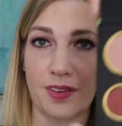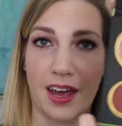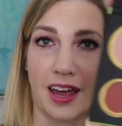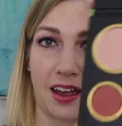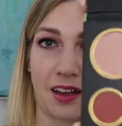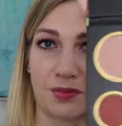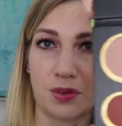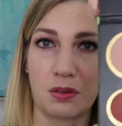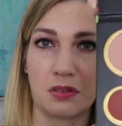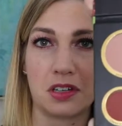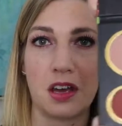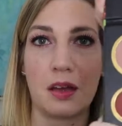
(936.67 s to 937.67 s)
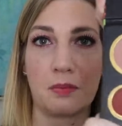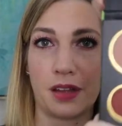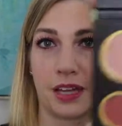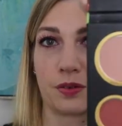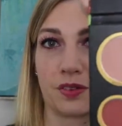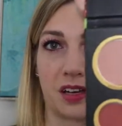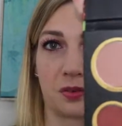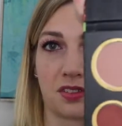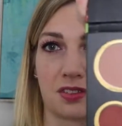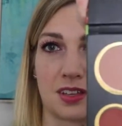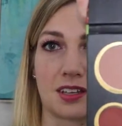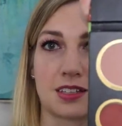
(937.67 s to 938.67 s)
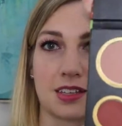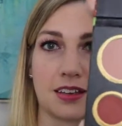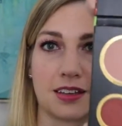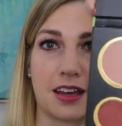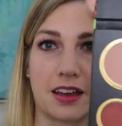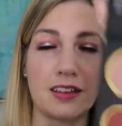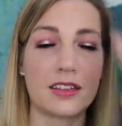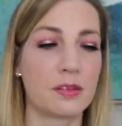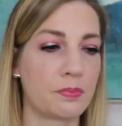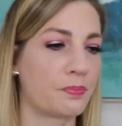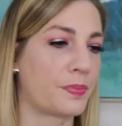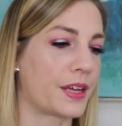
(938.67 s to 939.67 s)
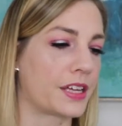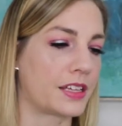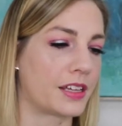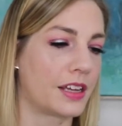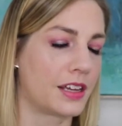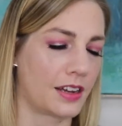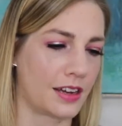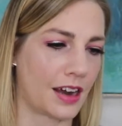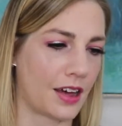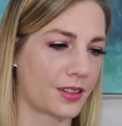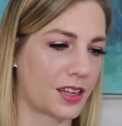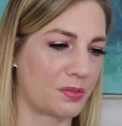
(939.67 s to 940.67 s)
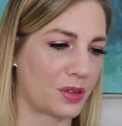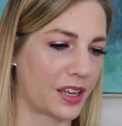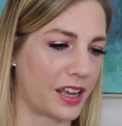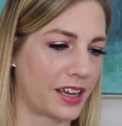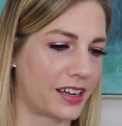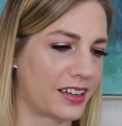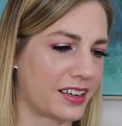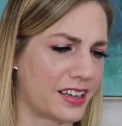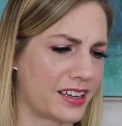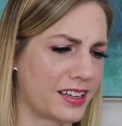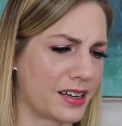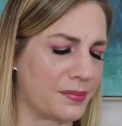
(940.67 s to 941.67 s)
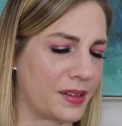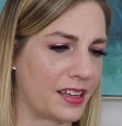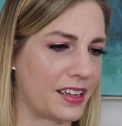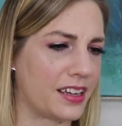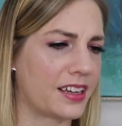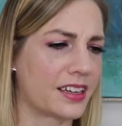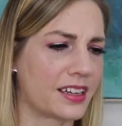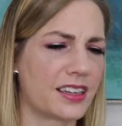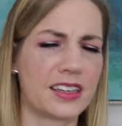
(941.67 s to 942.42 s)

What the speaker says: I haven't played around with this yet, but now that I'm looking at it again, I'm like,